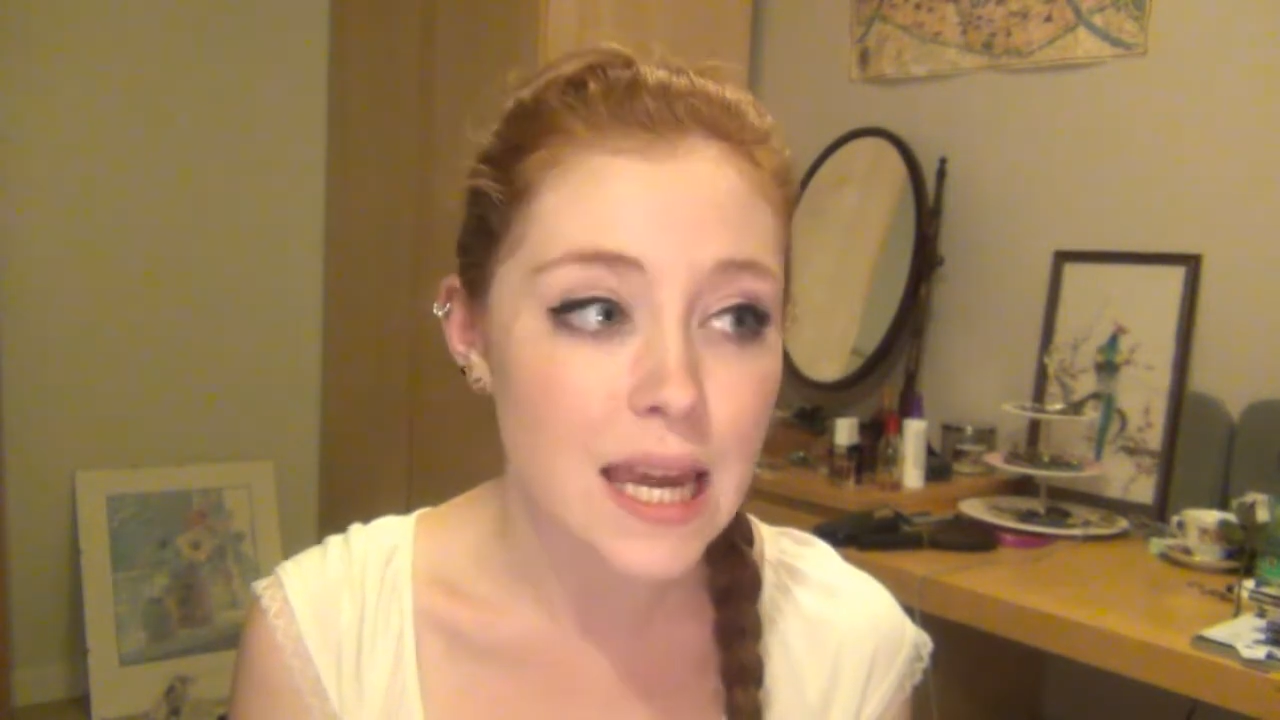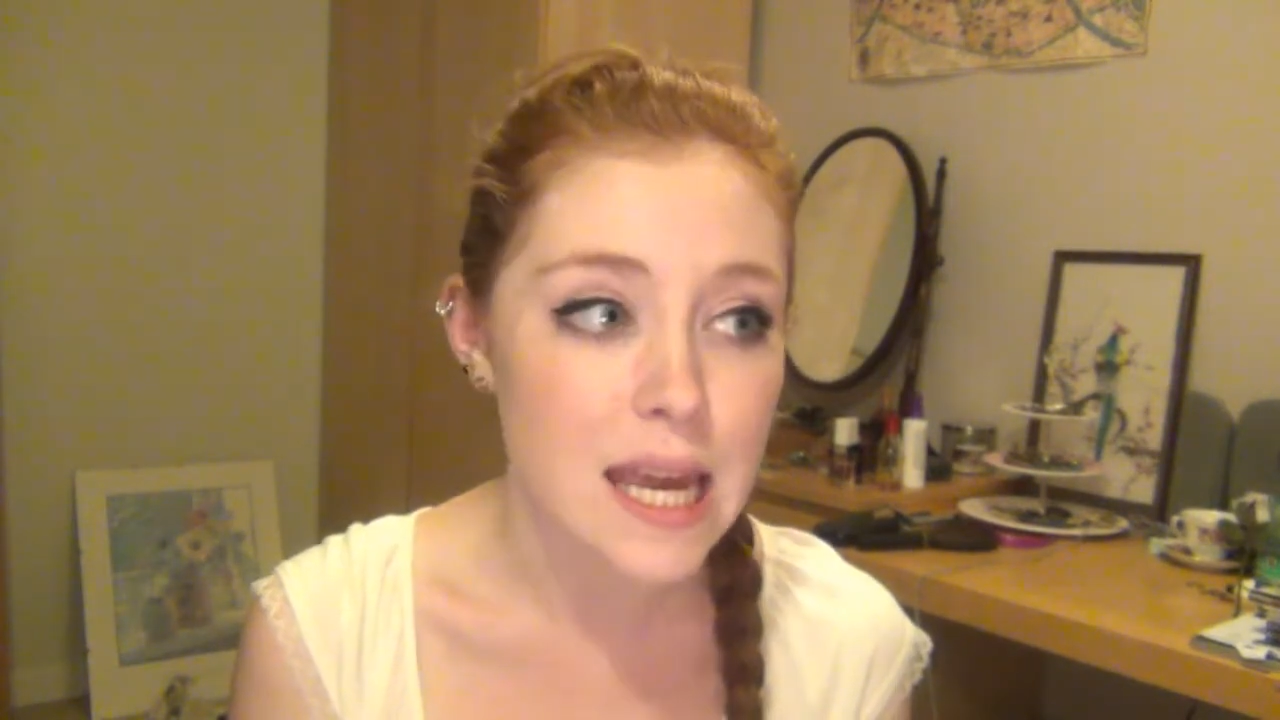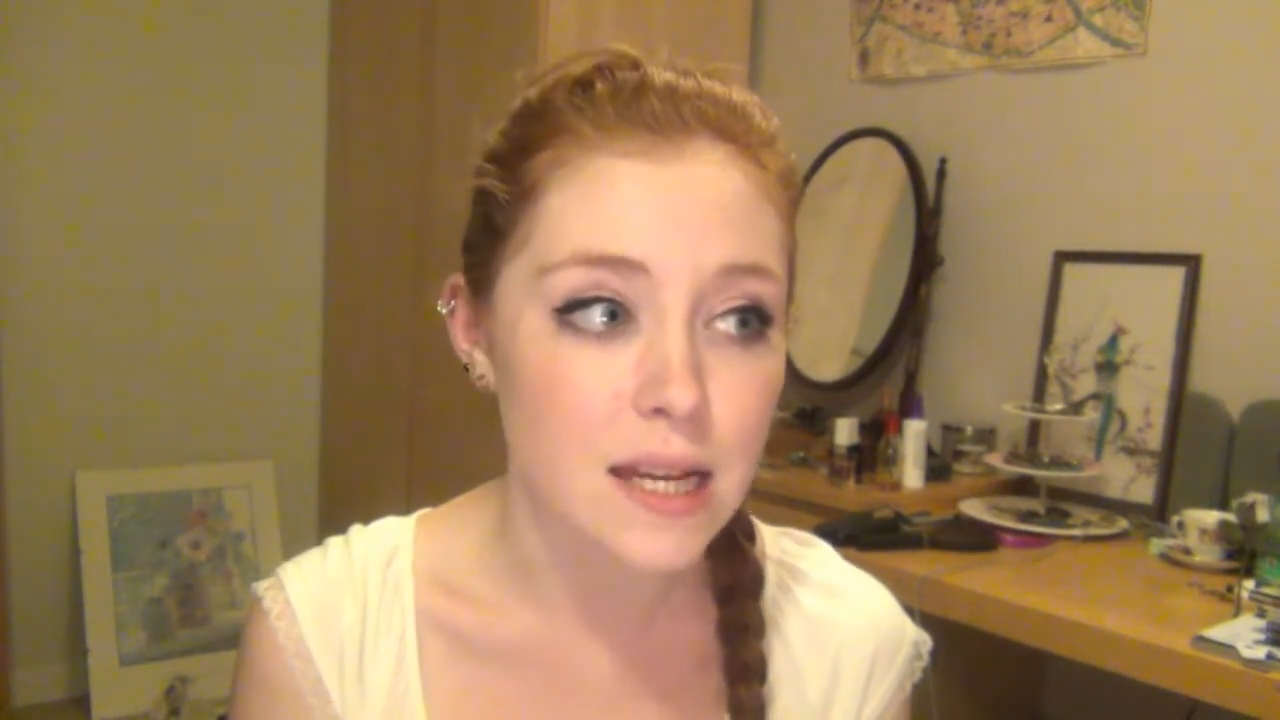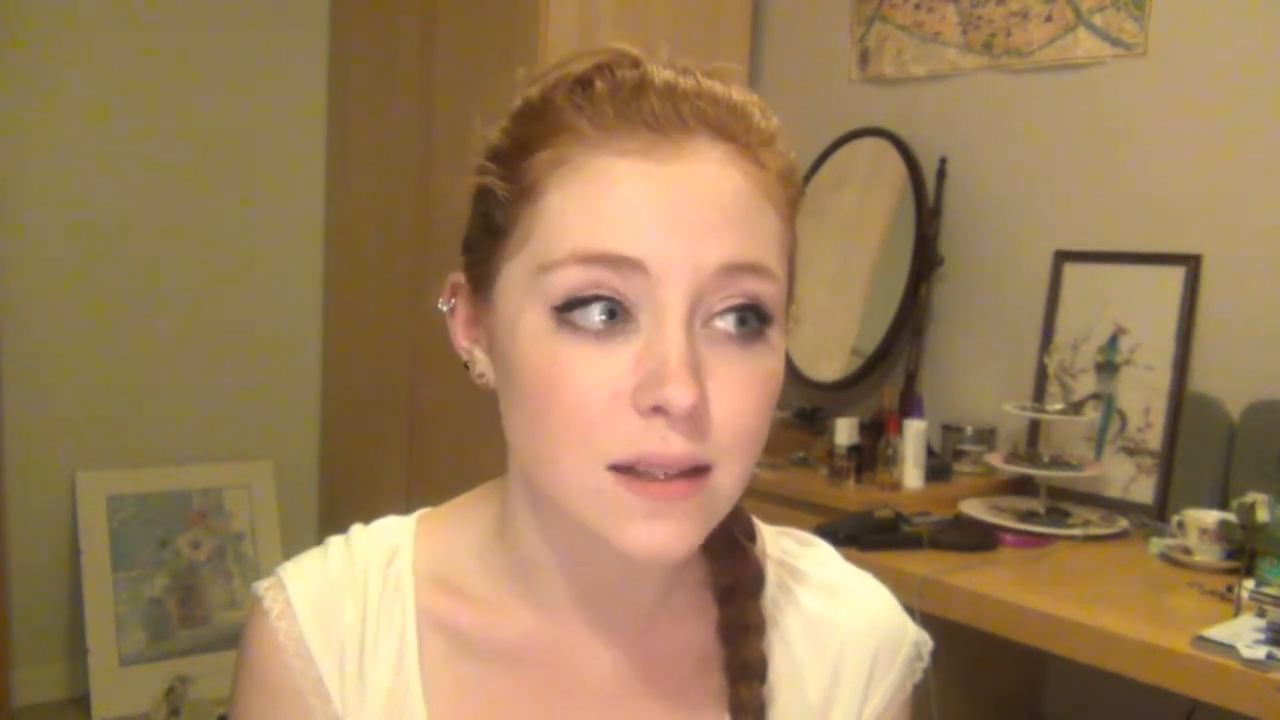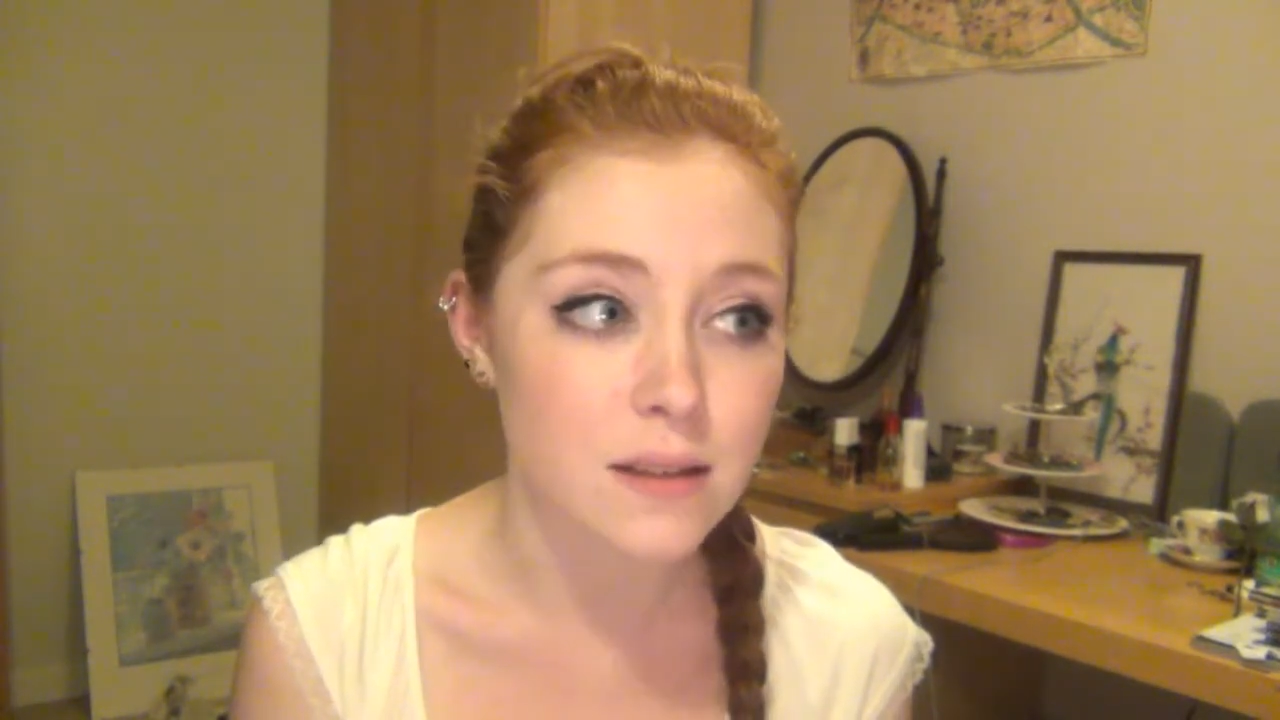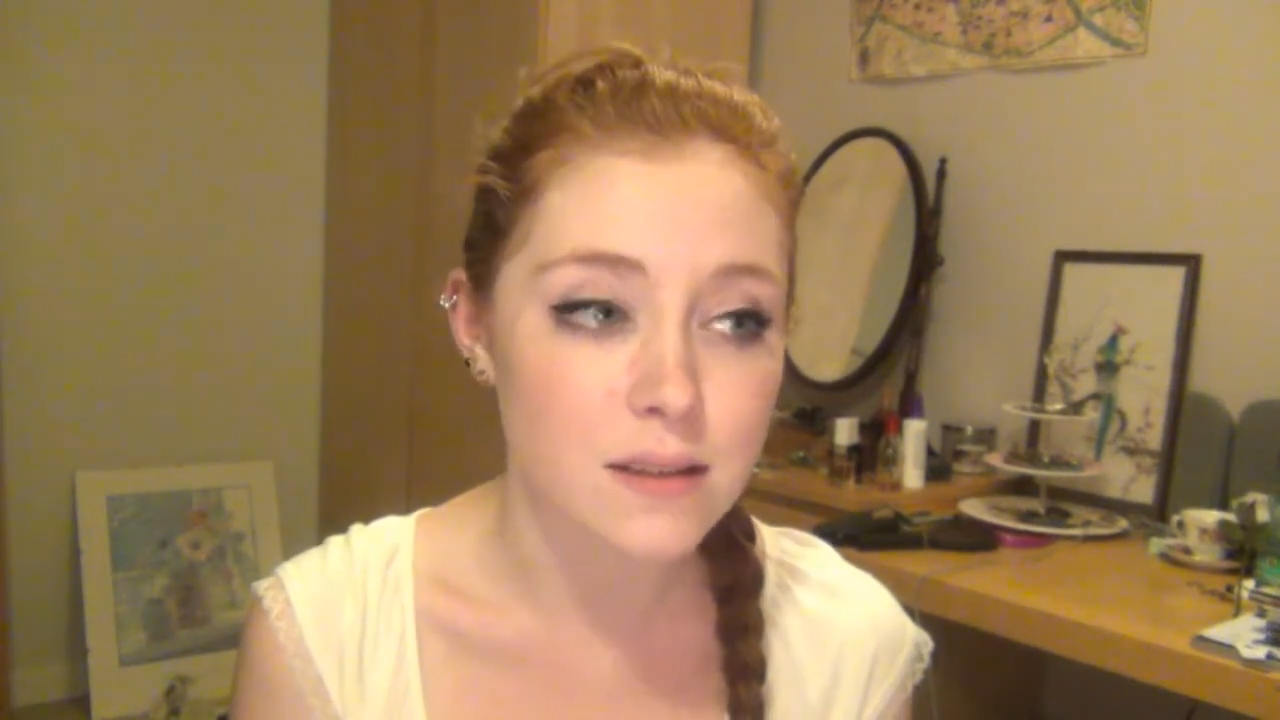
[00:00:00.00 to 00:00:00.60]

in